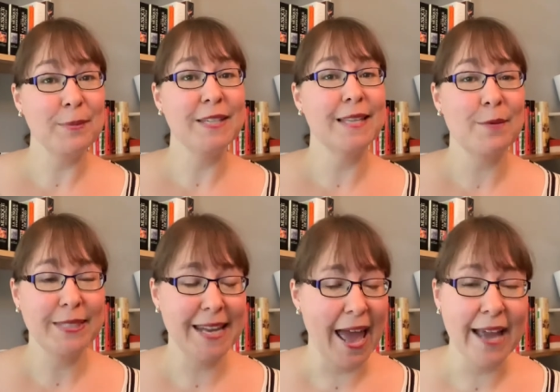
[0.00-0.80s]
because I
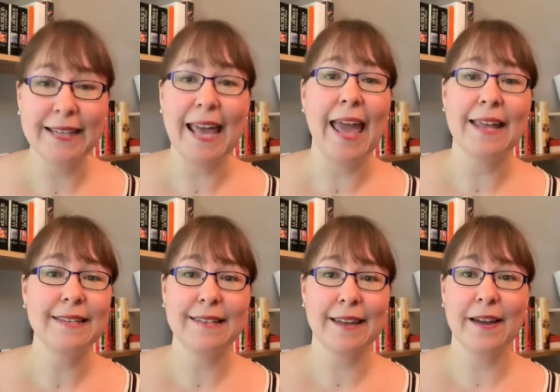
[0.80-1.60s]
was tagged,
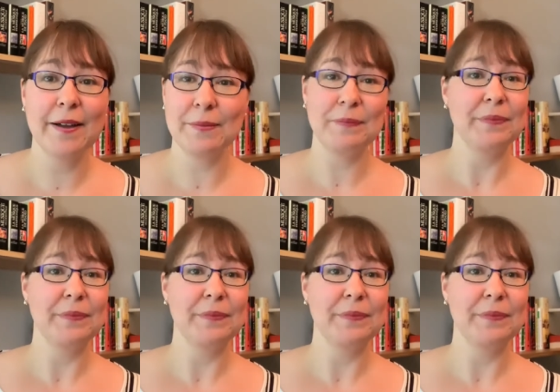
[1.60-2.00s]
and uh,